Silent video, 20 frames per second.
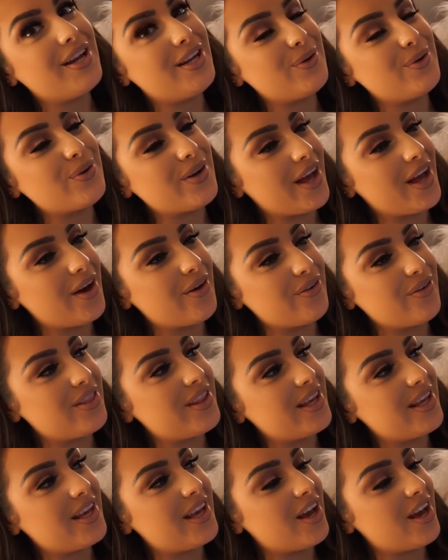and it will get on
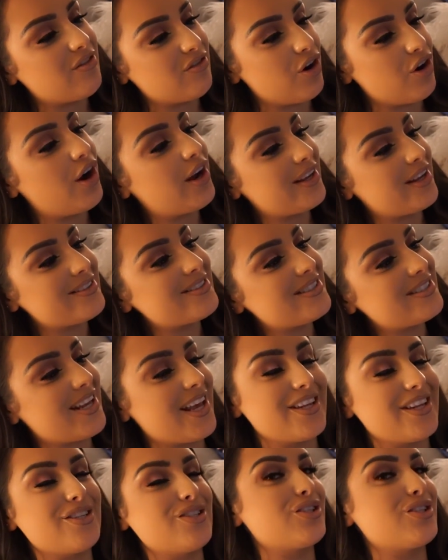the rug
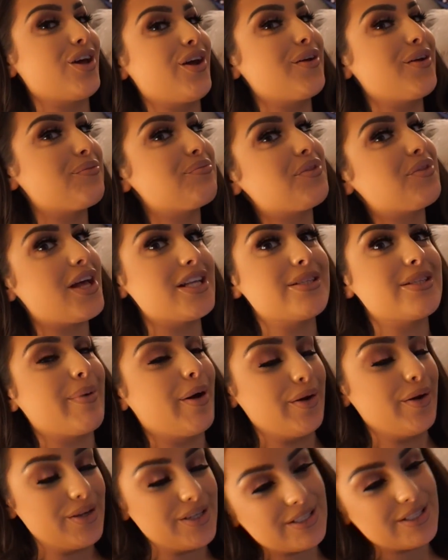instead, so that's a
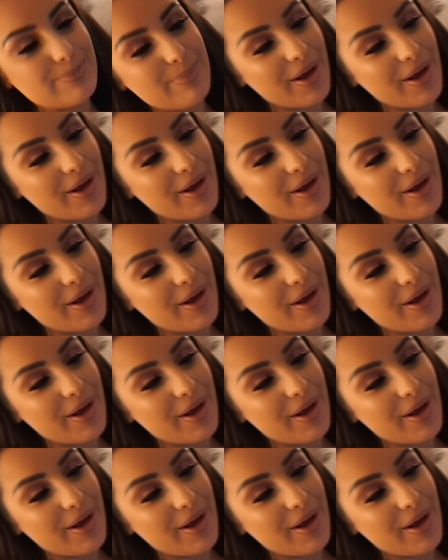bonus.